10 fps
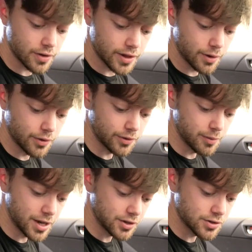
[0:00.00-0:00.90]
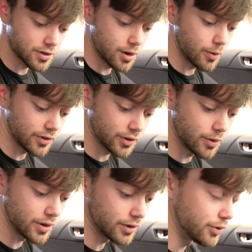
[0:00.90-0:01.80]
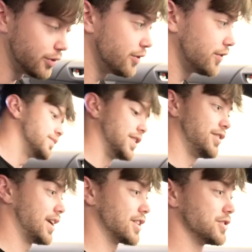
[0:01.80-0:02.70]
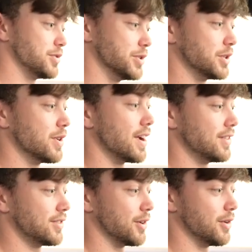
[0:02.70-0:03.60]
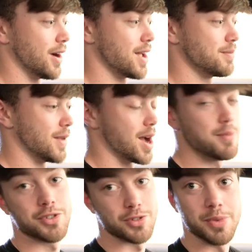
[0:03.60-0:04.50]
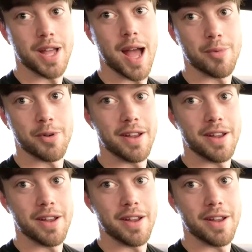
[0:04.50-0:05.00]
that I was making sure I wasn't going to lose. This is actually really great, so I'm extremely happy right